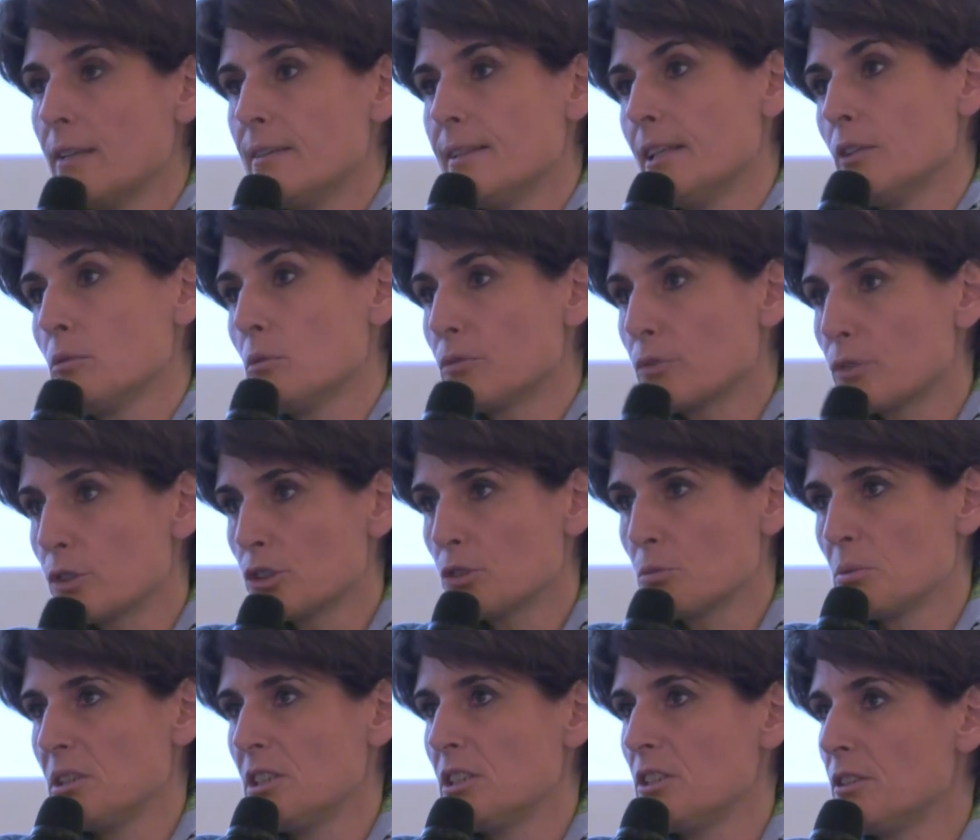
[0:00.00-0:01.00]
Then, of
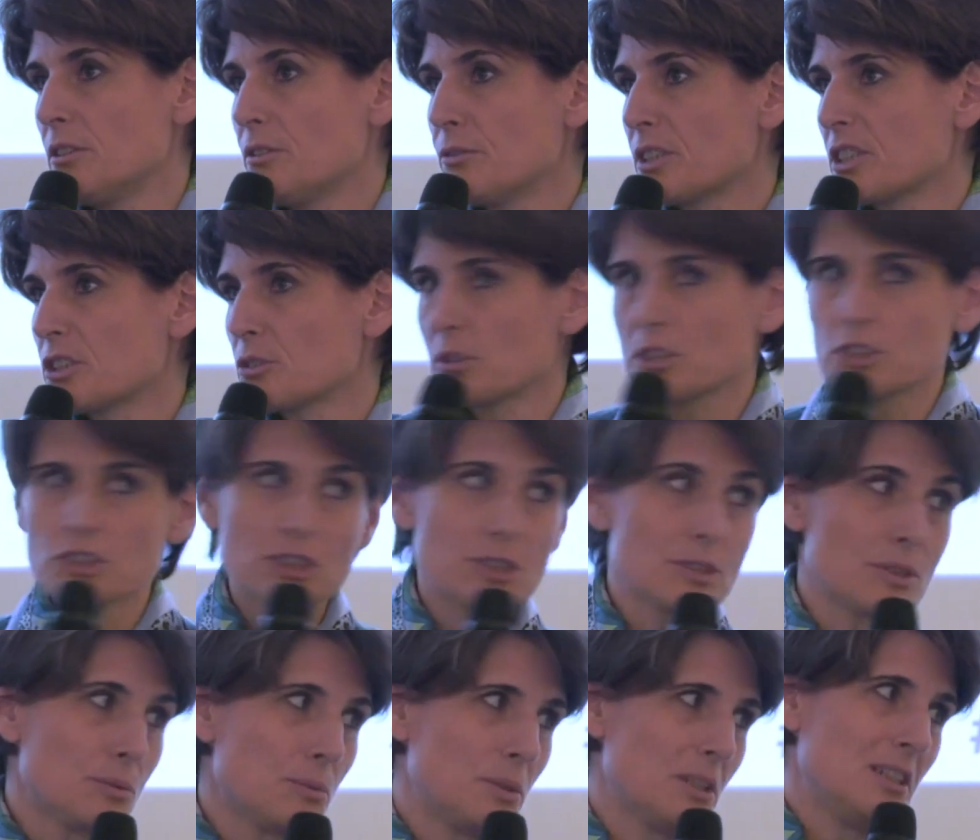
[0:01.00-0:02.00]
course, we need
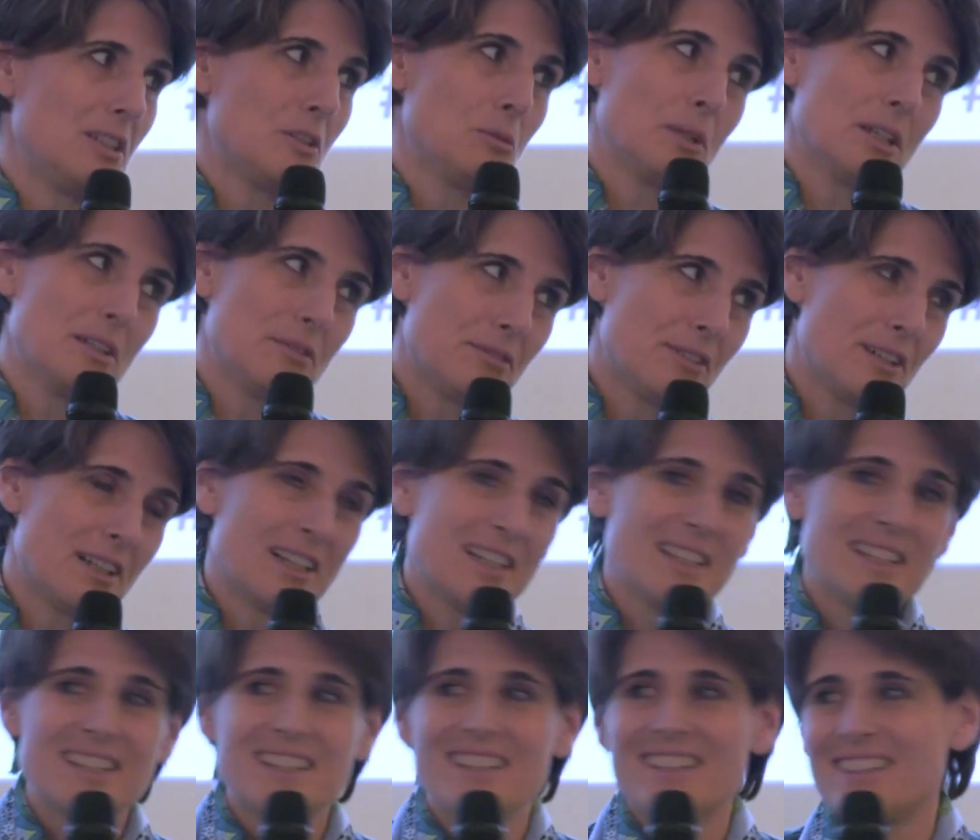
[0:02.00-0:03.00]
infrastructure, we need
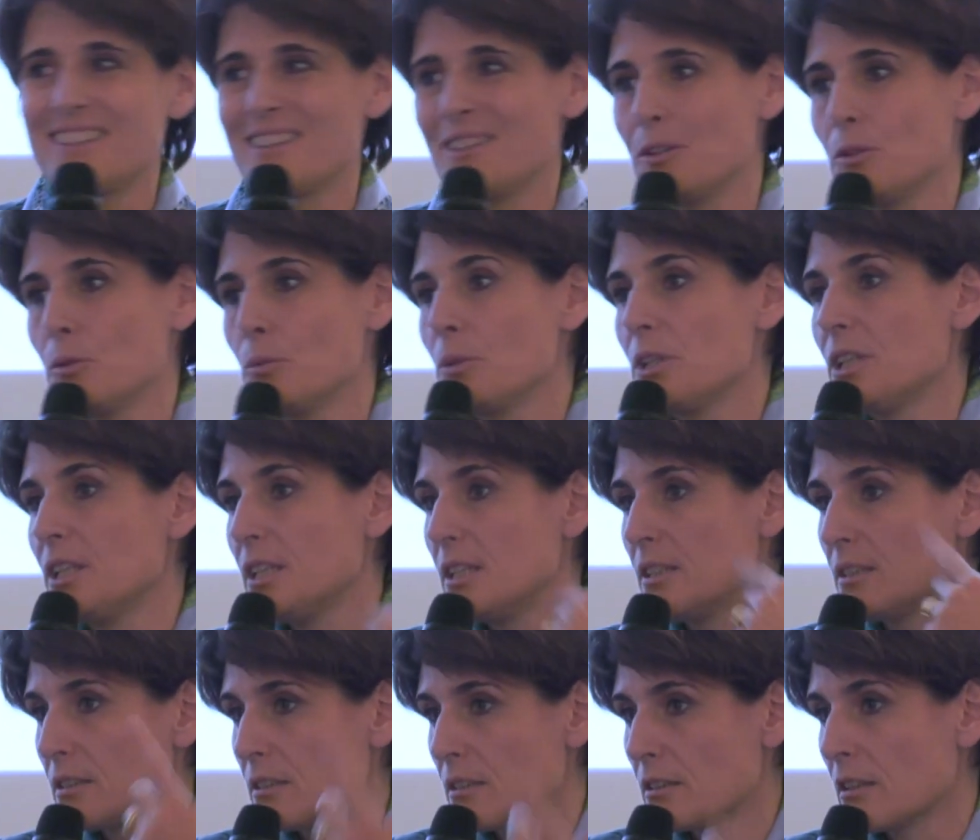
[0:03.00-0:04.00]
Wi-Fi, we
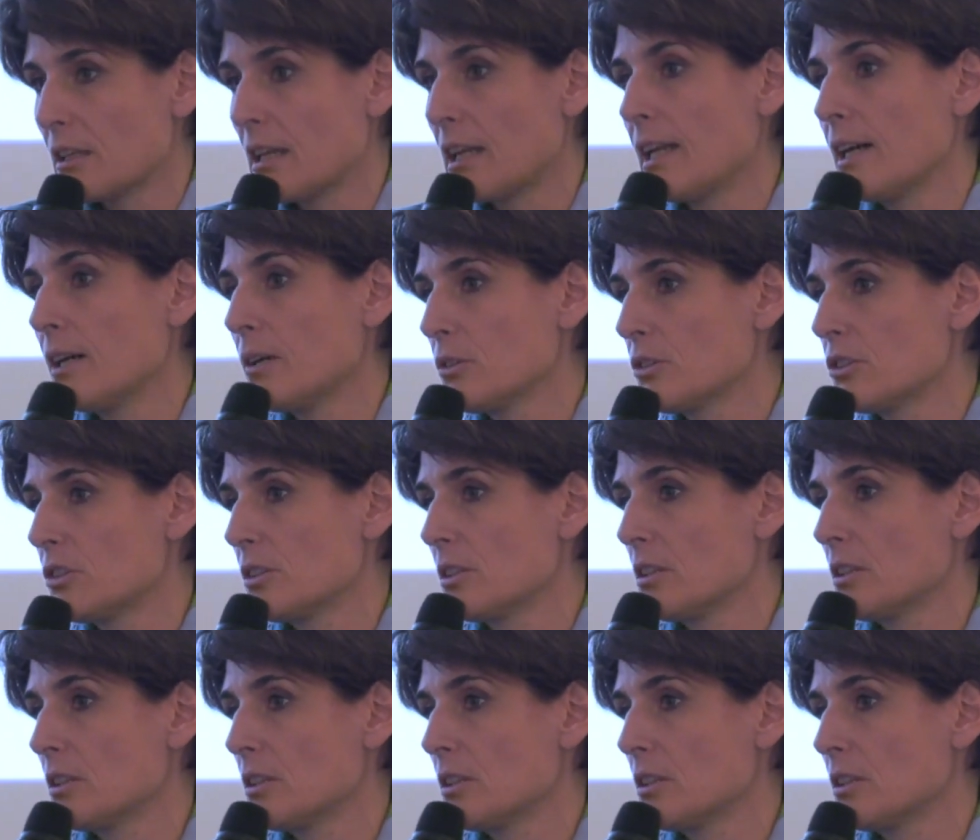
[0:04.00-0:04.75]
need cloud